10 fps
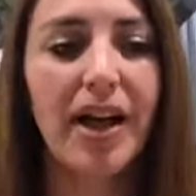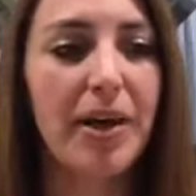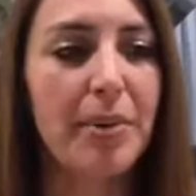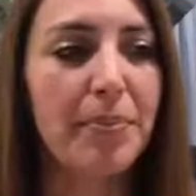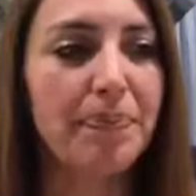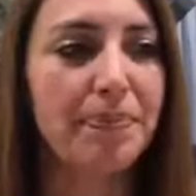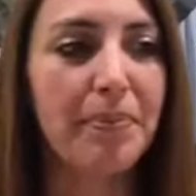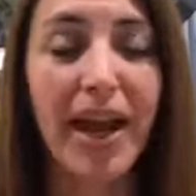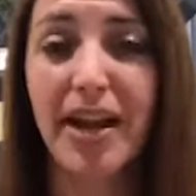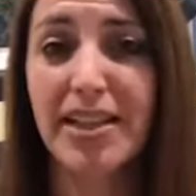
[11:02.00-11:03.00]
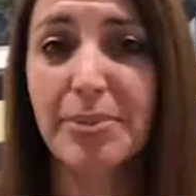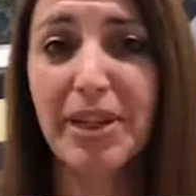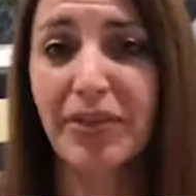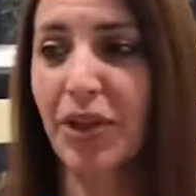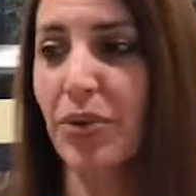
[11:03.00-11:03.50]
My husband
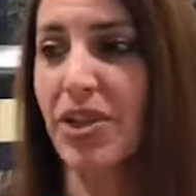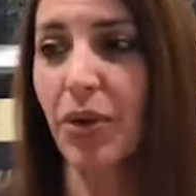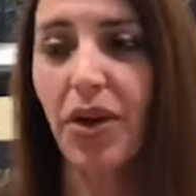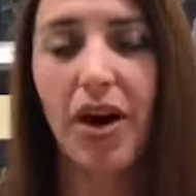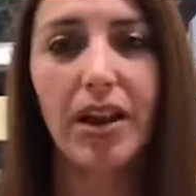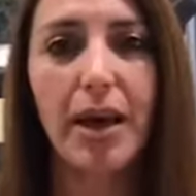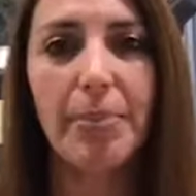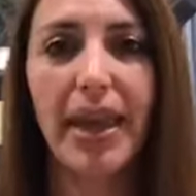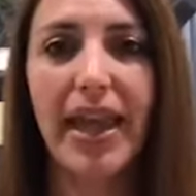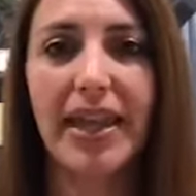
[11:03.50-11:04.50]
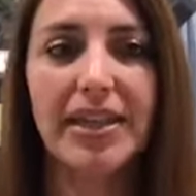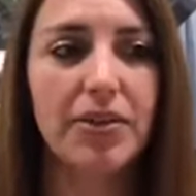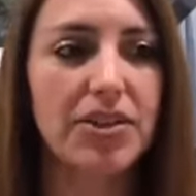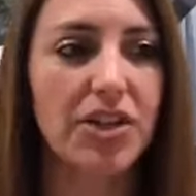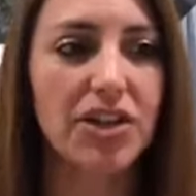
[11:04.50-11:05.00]
even knows, he'll call up and
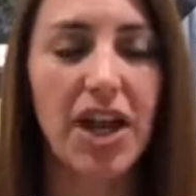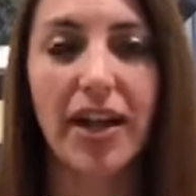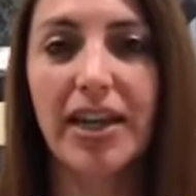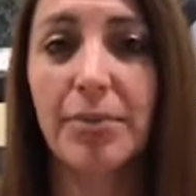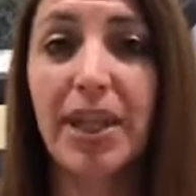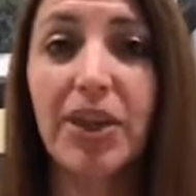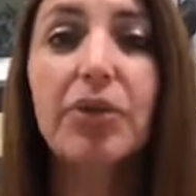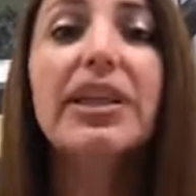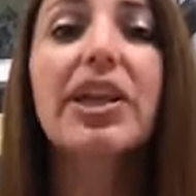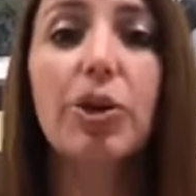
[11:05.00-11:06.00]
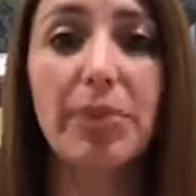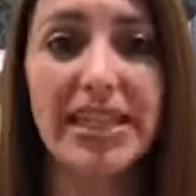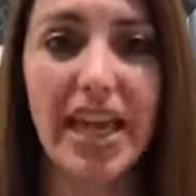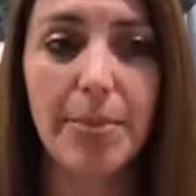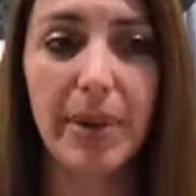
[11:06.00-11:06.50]
he'll start talking to me and he'll hear me
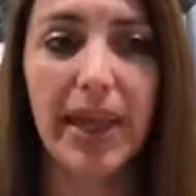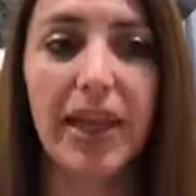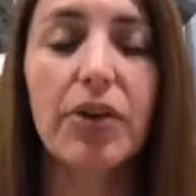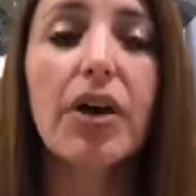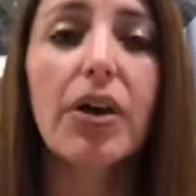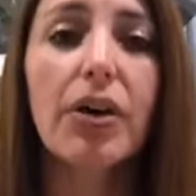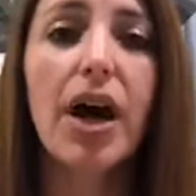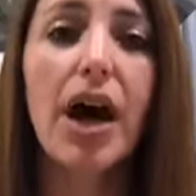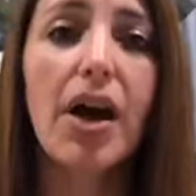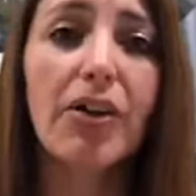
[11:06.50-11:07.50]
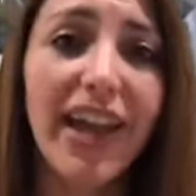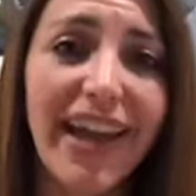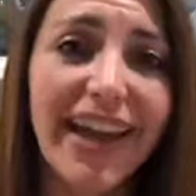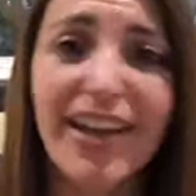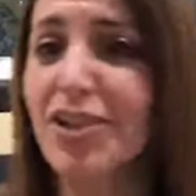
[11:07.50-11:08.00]
typing and he'll go,
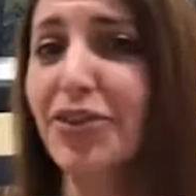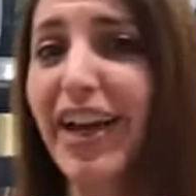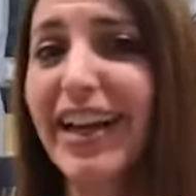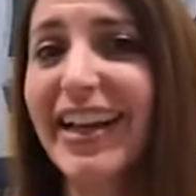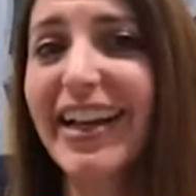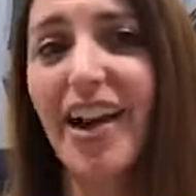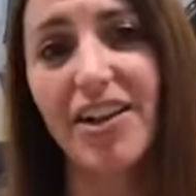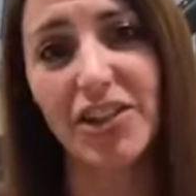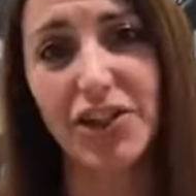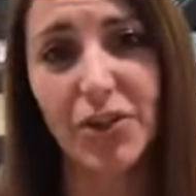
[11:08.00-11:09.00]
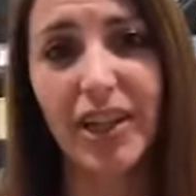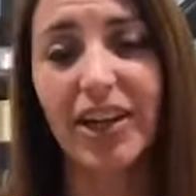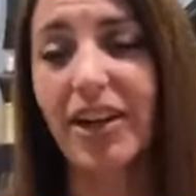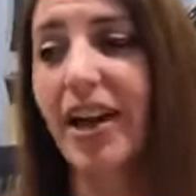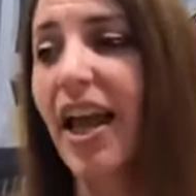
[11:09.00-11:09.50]
okay, I guess you're writing. I'll talk to you
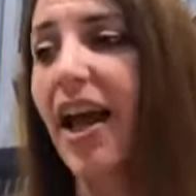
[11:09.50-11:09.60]
later.